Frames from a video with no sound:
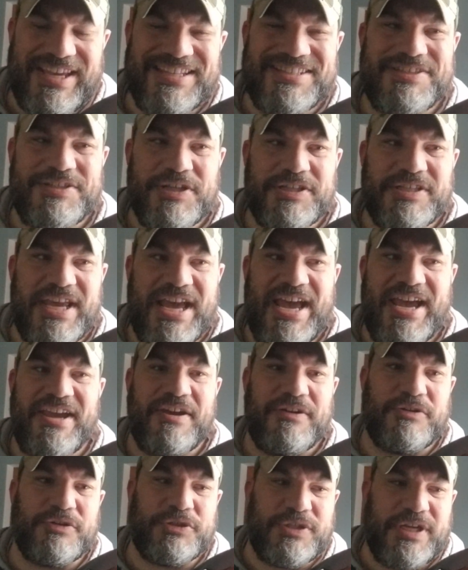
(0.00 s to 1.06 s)
It's just I
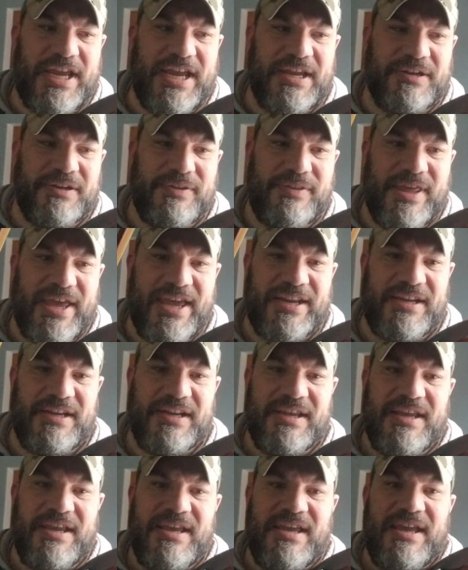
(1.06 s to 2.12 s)
understand that
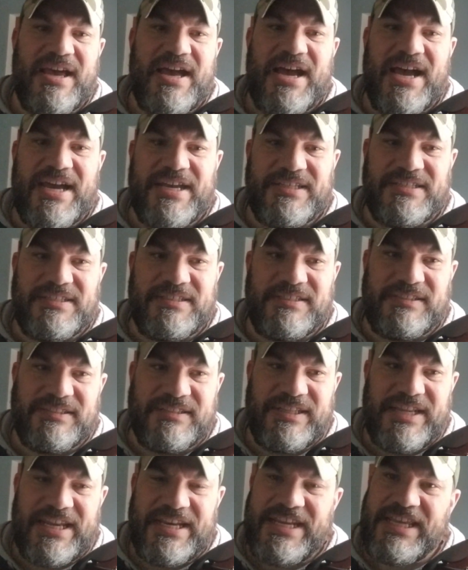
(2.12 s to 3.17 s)
I
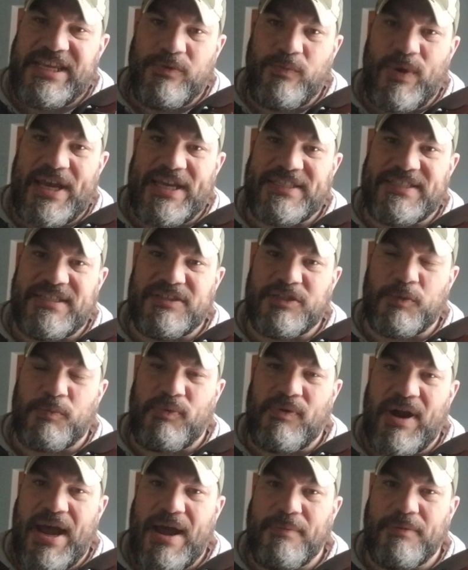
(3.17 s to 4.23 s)
that e-waste is a
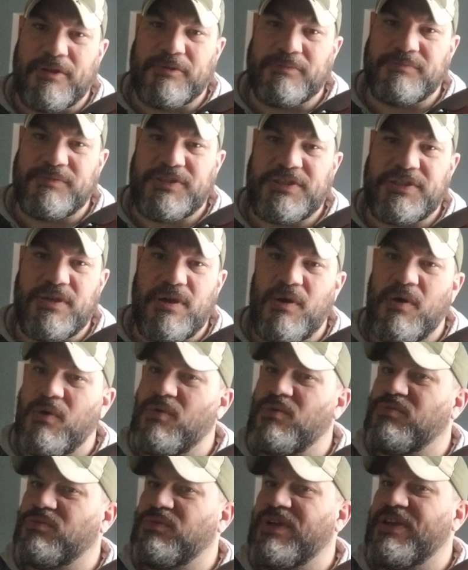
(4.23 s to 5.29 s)
problem.
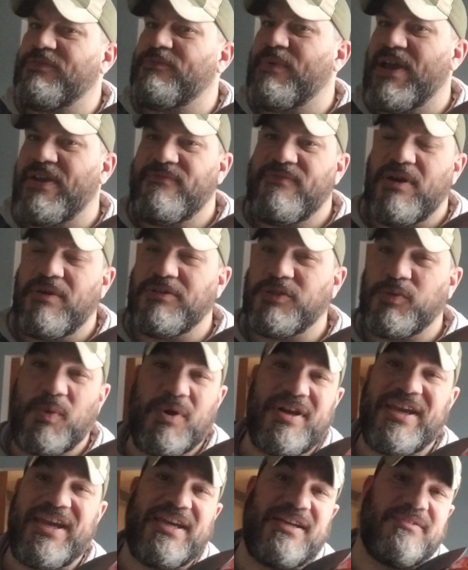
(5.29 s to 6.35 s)
So if my phone's
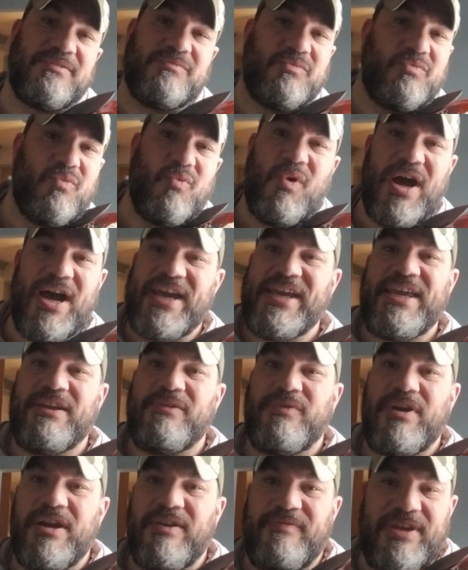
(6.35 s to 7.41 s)
working, why get
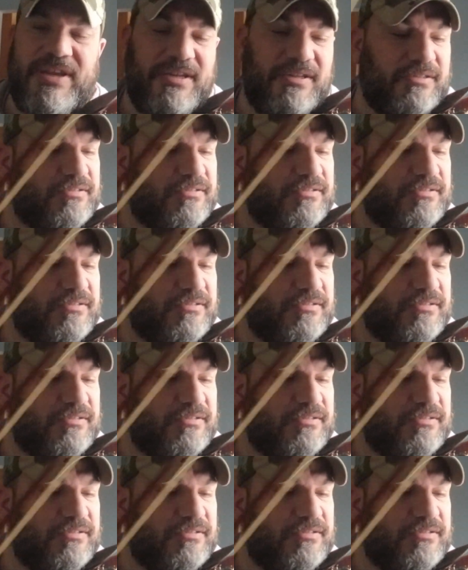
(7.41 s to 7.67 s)
rid of it?